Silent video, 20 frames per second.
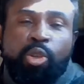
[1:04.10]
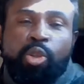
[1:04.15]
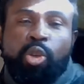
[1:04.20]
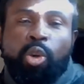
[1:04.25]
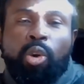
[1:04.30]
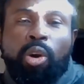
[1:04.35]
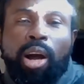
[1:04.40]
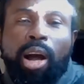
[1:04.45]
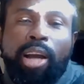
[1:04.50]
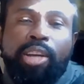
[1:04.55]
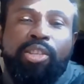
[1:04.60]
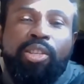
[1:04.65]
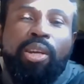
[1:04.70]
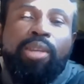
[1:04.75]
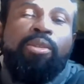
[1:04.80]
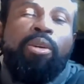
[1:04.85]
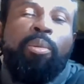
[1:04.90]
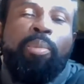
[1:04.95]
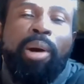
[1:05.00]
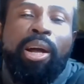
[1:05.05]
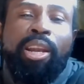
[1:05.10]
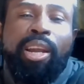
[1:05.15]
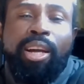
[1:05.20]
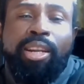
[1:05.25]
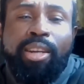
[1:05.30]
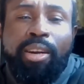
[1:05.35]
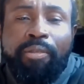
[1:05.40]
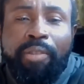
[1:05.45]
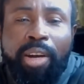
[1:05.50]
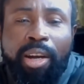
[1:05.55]
So I set up a
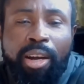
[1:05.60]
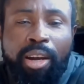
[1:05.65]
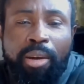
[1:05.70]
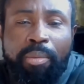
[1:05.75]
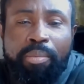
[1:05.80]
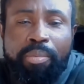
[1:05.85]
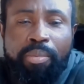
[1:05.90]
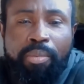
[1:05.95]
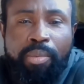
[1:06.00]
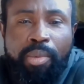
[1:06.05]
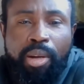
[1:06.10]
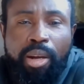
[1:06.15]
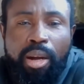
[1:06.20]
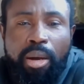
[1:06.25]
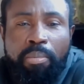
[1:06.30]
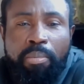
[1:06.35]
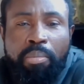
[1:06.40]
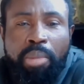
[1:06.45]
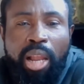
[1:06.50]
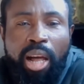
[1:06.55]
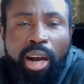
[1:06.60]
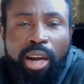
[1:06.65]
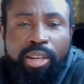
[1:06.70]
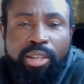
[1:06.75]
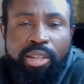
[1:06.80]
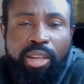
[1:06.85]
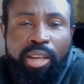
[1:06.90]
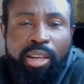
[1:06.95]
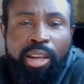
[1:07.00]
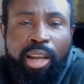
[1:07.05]
lot of um,
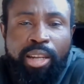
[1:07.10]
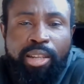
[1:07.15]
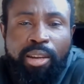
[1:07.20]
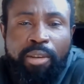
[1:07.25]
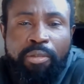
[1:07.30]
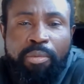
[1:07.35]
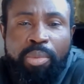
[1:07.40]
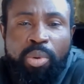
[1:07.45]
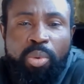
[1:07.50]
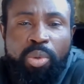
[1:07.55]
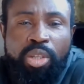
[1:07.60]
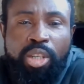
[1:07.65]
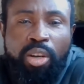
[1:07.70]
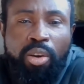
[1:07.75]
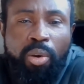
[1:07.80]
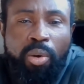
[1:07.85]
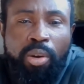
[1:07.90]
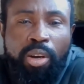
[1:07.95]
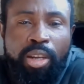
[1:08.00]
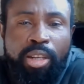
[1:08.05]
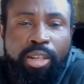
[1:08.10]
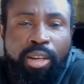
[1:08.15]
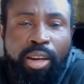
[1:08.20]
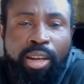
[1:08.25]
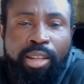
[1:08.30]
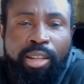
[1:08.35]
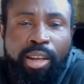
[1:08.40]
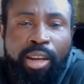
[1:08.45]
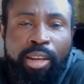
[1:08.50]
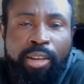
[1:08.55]
blogs and a lot of music outlet
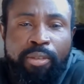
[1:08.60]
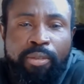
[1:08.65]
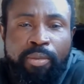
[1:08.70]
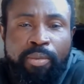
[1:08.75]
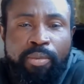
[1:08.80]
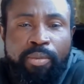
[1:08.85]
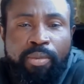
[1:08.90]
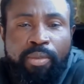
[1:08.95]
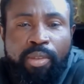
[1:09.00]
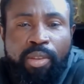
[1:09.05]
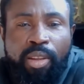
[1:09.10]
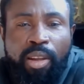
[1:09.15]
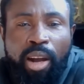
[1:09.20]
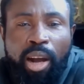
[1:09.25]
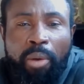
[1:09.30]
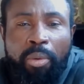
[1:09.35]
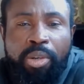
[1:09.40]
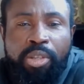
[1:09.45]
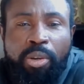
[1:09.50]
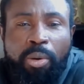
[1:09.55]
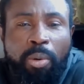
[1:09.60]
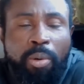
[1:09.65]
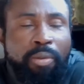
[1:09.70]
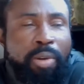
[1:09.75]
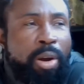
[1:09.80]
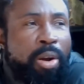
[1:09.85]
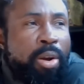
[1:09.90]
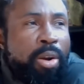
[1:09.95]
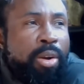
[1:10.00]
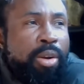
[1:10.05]
online. I was
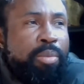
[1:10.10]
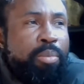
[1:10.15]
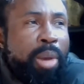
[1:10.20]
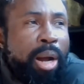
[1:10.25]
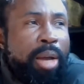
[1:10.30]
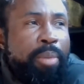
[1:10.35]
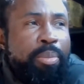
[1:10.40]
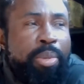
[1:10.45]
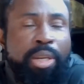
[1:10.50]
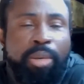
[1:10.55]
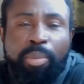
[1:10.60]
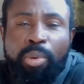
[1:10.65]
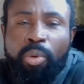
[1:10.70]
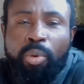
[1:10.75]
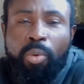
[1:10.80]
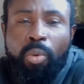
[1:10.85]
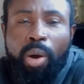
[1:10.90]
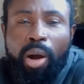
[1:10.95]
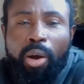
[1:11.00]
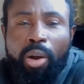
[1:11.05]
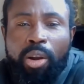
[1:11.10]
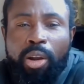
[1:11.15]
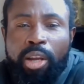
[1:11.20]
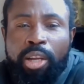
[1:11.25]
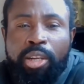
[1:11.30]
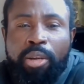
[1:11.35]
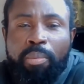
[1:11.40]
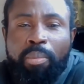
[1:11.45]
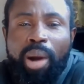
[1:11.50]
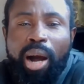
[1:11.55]
overheard by people
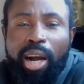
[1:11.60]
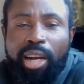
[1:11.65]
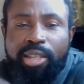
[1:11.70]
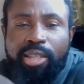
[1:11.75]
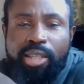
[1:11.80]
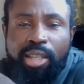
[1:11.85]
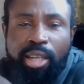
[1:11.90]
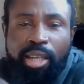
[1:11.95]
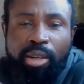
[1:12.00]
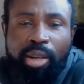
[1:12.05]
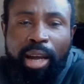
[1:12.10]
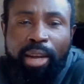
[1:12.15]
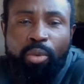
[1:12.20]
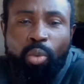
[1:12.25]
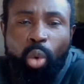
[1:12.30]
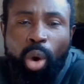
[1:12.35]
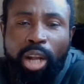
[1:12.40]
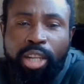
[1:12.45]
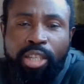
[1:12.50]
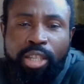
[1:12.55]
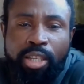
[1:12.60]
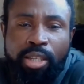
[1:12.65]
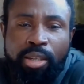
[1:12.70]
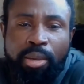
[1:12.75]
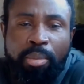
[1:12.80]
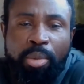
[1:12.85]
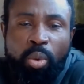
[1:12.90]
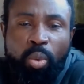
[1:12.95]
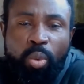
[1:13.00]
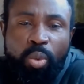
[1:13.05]
in the box scene at watching
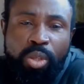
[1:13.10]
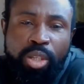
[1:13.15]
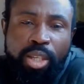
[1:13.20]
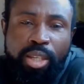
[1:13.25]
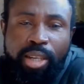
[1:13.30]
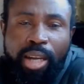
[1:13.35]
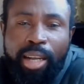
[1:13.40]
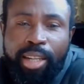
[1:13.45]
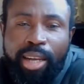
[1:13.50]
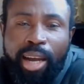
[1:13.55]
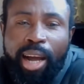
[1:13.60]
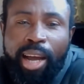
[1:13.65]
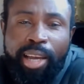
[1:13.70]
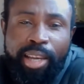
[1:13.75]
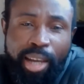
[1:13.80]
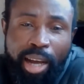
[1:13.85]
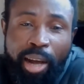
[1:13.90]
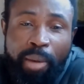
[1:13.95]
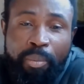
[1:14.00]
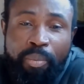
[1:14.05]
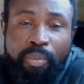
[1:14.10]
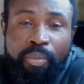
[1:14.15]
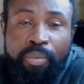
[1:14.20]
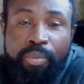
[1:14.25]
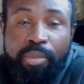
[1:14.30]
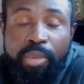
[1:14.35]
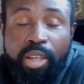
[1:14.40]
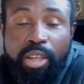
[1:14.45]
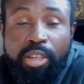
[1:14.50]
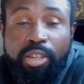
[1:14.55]
the music that I am
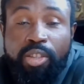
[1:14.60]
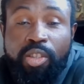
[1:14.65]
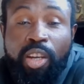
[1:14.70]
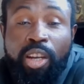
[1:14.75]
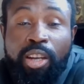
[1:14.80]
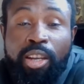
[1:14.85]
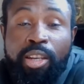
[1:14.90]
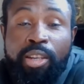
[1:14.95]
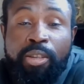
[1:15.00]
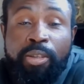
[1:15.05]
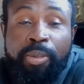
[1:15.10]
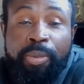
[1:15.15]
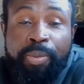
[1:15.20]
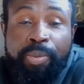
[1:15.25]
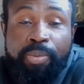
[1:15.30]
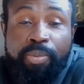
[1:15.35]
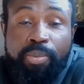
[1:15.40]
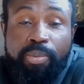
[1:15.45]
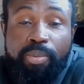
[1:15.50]
selling